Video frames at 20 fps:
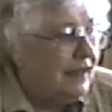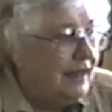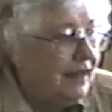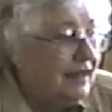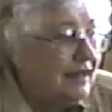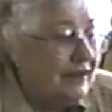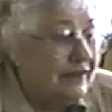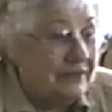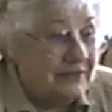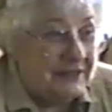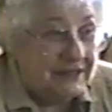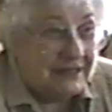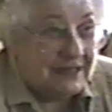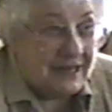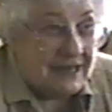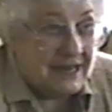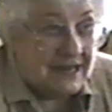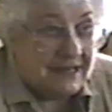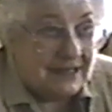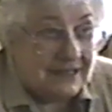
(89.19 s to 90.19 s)
he loved to
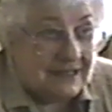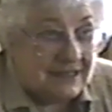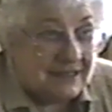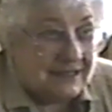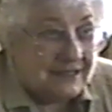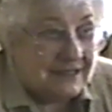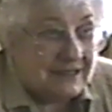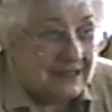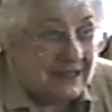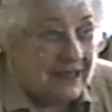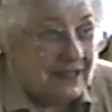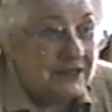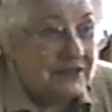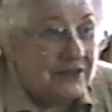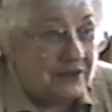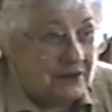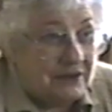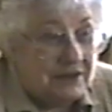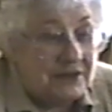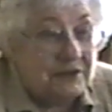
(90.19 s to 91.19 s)
dance, and
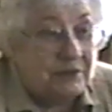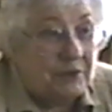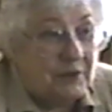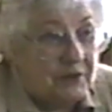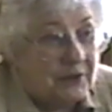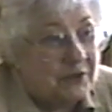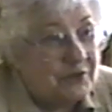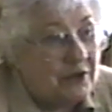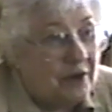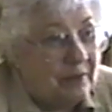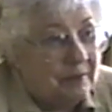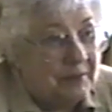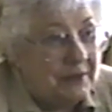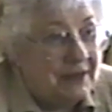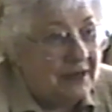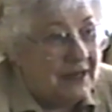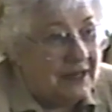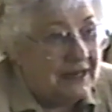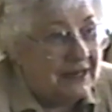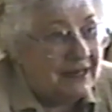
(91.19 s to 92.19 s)
so he's the one that taught
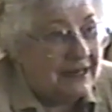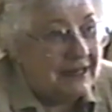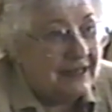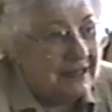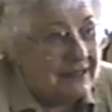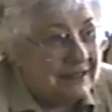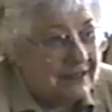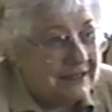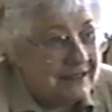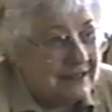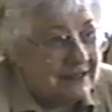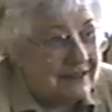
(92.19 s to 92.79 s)
me how to dance.